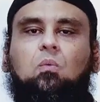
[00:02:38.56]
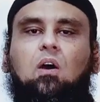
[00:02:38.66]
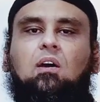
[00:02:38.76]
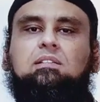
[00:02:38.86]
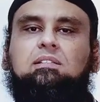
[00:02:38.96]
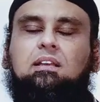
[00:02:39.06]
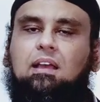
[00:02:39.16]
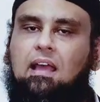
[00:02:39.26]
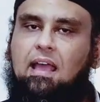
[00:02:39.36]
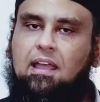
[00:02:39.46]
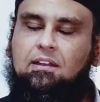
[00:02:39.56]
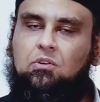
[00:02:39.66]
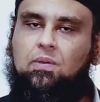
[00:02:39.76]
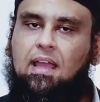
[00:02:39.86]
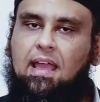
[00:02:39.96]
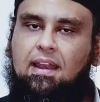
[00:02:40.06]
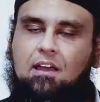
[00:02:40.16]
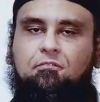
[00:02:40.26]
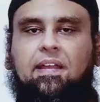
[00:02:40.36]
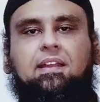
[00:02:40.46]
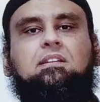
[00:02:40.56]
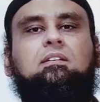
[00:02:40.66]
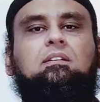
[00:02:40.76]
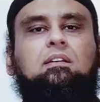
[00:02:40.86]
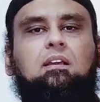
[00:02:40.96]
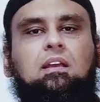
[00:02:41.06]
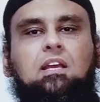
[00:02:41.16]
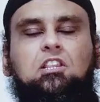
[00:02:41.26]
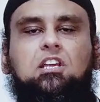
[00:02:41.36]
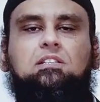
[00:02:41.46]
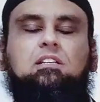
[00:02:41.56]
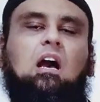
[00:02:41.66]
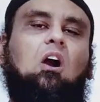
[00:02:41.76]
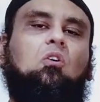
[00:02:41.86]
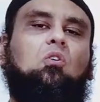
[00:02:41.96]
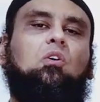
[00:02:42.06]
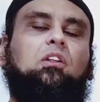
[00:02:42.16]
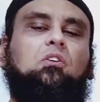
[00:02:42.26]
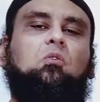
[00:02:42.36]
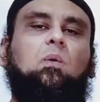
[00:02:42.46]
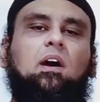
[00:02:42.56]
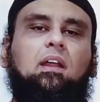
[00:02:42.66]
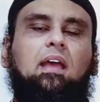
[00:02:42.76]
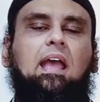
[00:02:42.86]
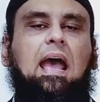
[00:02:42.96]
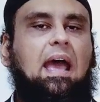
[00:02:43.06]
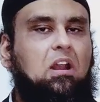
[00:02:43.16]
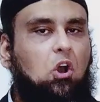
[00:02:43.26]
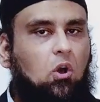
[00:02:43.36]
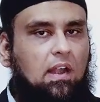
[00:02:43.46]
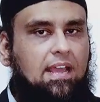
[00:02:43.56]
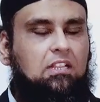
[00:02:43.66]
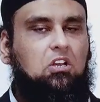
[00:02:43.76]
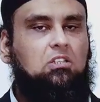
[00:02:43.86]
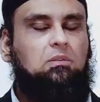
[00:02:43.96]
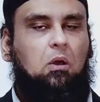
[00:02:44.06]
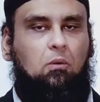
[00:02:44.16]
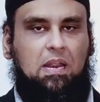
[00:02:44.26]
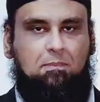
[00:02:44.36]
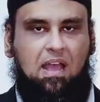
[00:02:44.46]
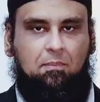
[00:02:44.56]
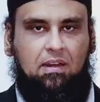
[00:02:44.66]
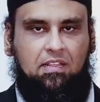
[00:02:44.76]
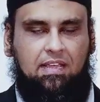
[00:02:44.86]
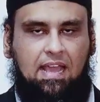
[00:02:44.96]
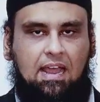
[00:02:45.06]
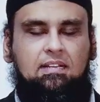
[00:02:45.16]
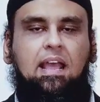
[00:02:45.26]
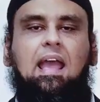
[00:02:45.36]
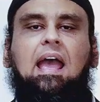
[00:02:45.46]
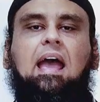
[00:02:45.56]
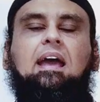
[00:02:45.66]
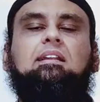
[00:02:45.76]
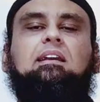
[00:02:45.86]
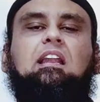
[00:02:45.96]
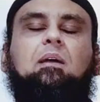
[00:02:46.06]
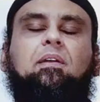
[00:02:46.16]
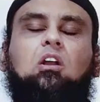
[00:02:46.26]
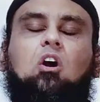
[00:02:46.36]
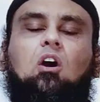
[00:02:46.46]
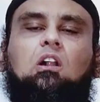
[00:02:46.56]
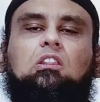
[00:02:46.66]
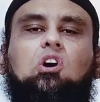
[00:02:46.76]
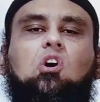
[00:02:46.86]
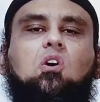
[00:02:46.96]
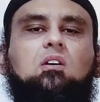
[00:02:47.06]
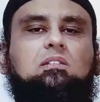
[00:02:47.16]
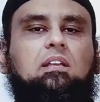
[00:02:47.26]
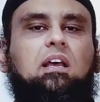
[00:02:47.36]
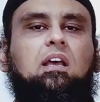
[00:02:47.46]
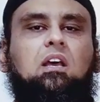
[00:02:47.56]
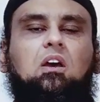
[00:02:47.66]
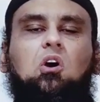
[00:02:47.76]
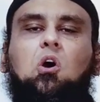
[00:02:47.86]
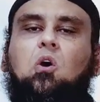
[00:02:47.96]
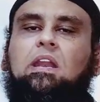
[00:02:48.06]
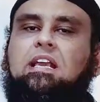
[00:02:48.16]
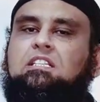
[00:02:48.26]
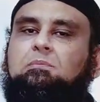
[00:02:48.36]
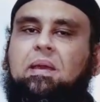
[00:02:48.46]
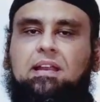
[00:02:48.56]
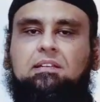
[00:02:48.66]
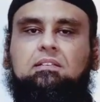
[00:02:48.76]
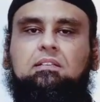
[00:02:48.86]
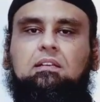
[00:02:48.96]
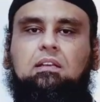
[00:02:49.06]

was into an effect this is how good you were and holding those holy bible in the hand and claiming all those holy spirit